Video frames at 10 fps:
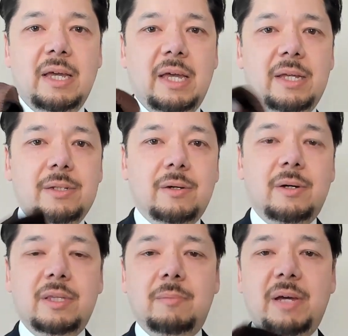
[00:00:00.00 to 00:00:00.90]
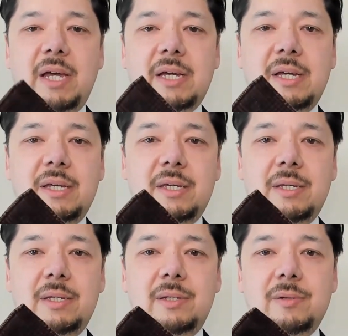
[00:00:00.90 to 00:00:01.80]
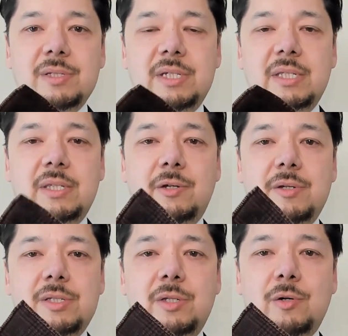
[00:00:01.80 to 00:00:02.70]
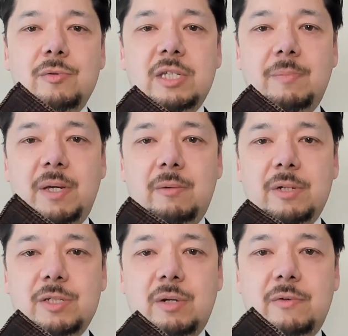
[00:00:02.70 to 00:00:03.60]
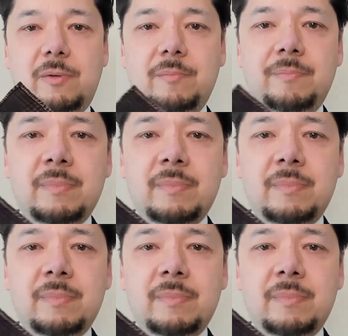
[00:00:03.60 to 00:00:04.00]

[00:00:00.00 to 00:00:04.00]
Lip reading: And on the back, you'll see that there is no tipping whatsoever.